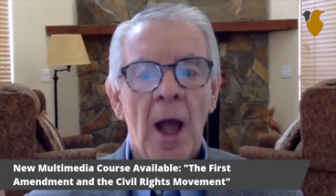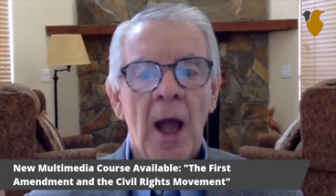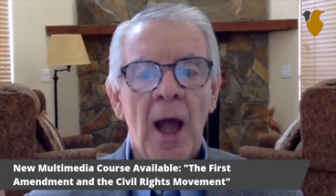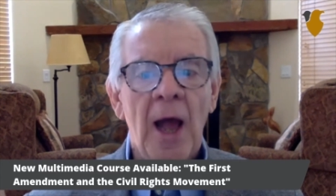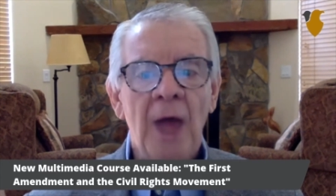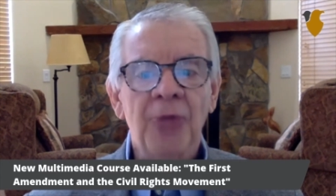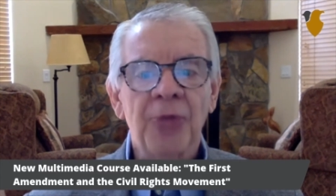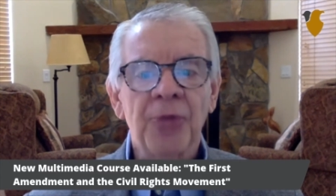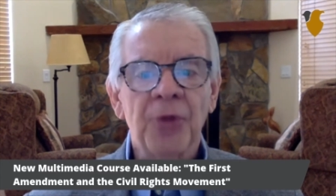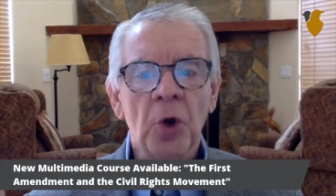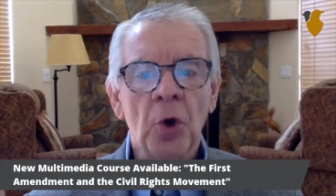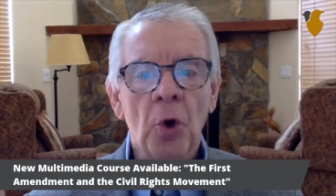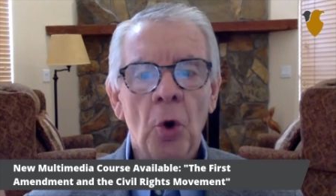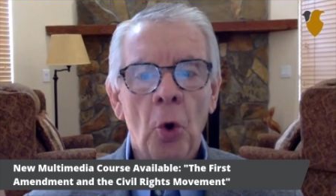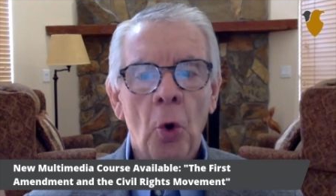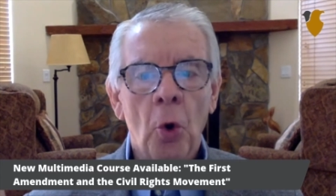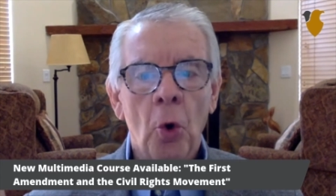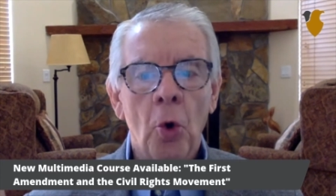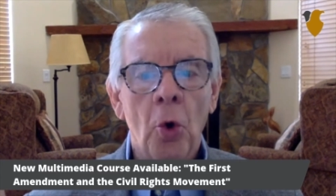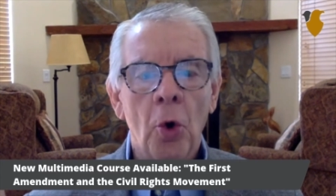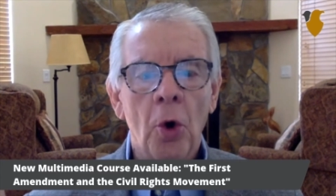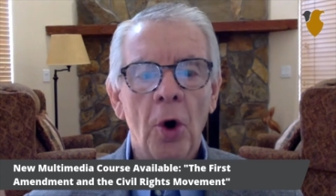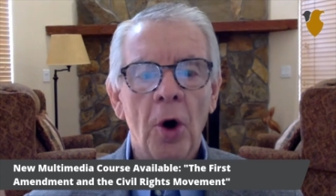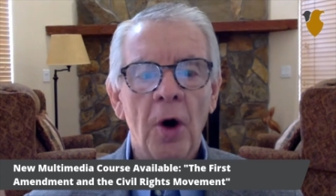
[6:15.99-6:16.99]
at the
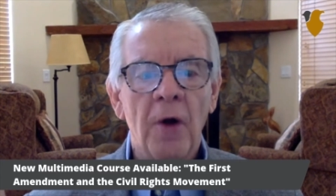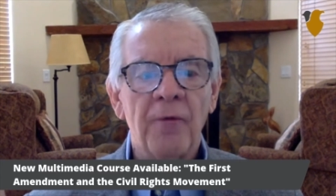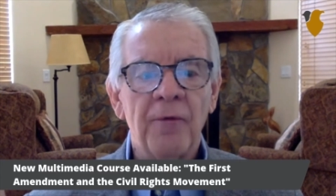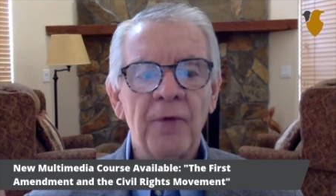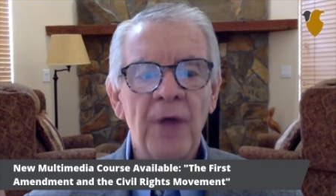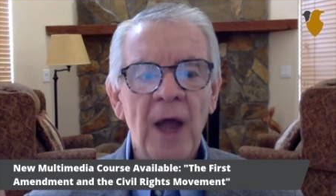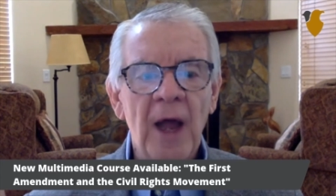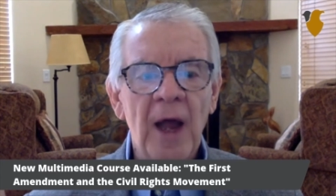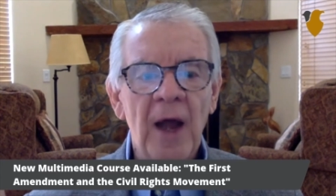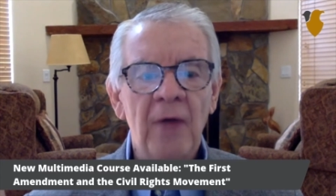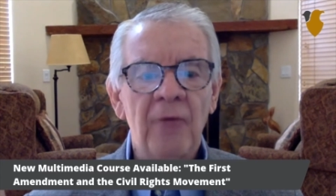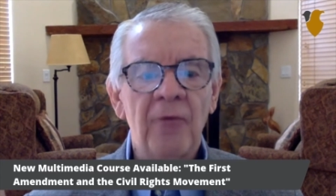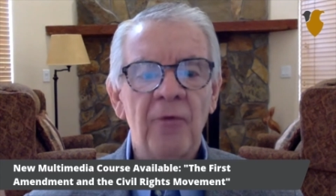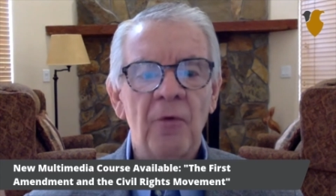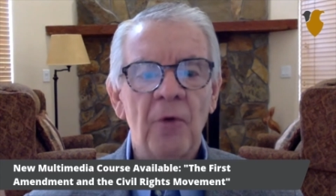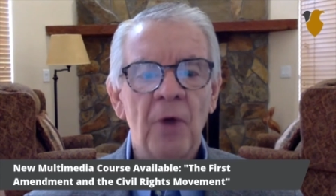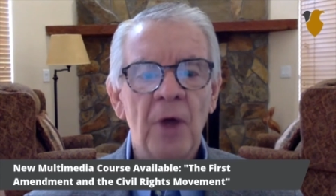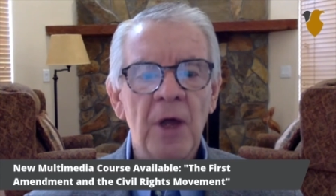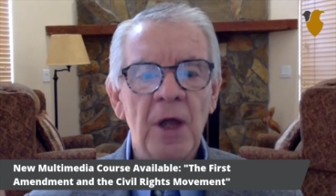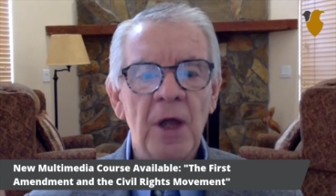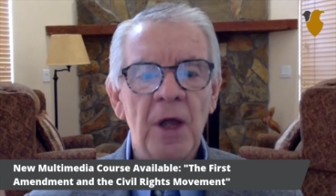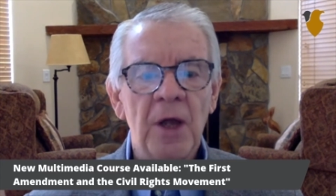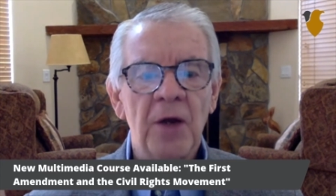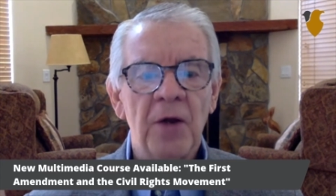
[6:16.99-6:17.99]
core of
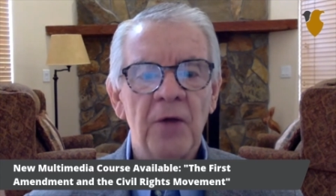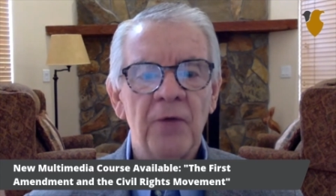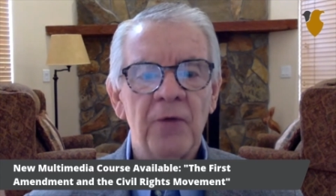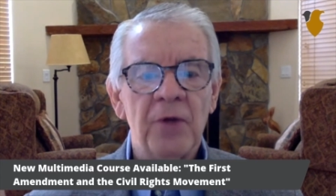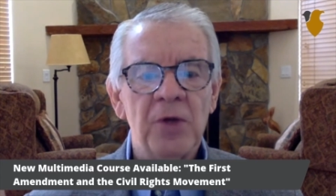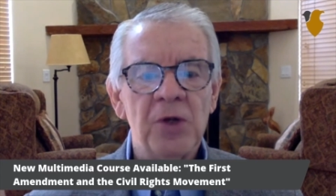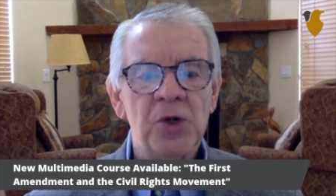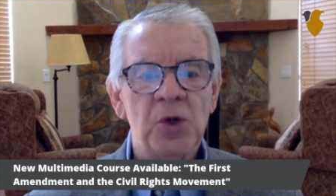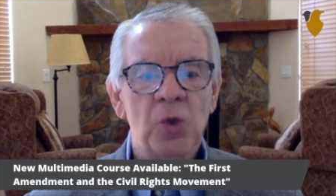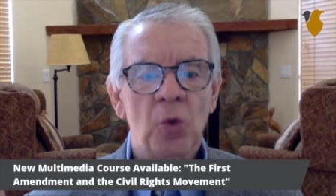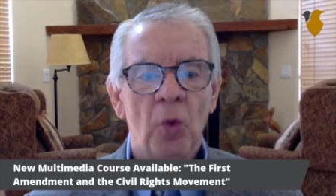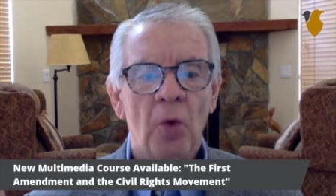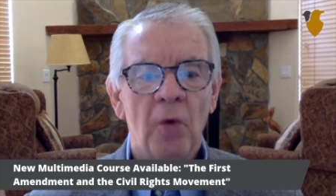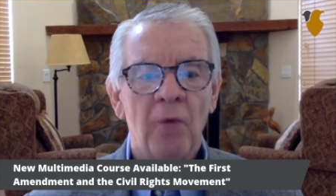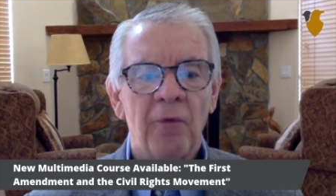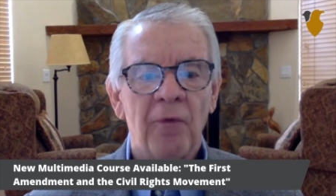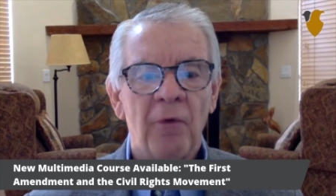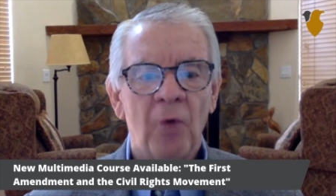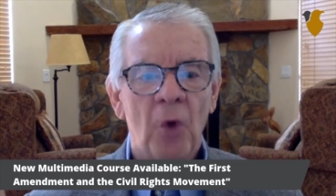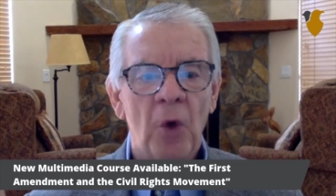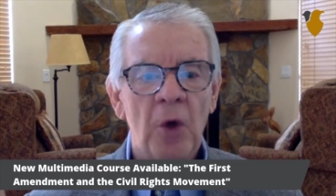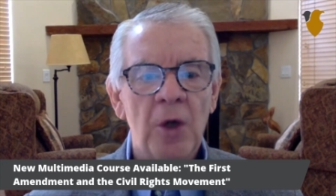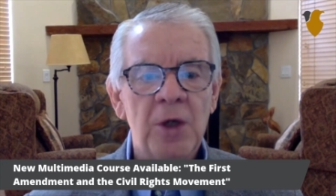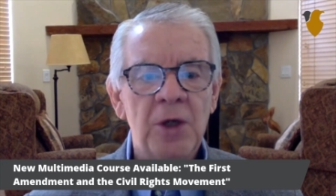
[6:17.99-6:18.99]
every individual
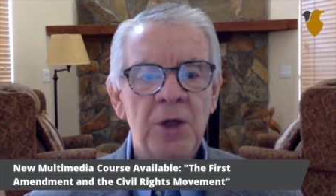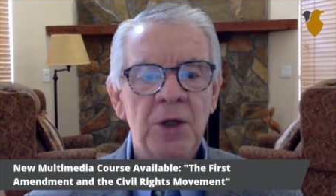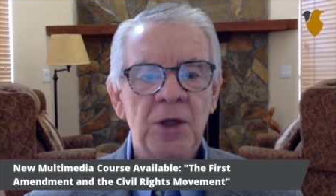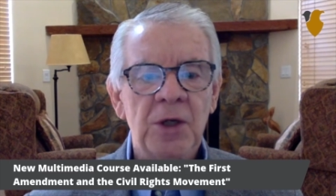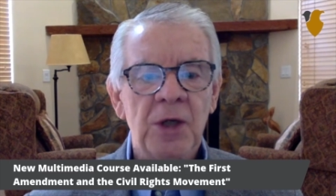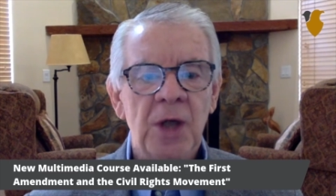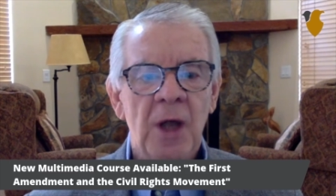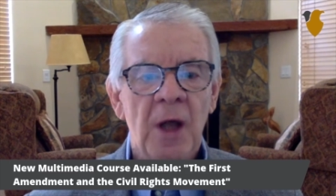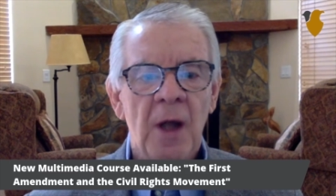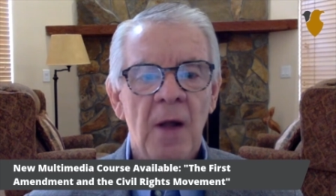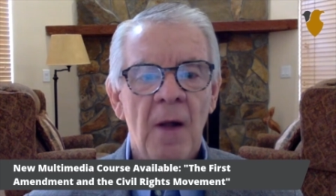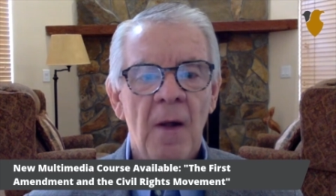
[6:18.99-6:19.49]
voice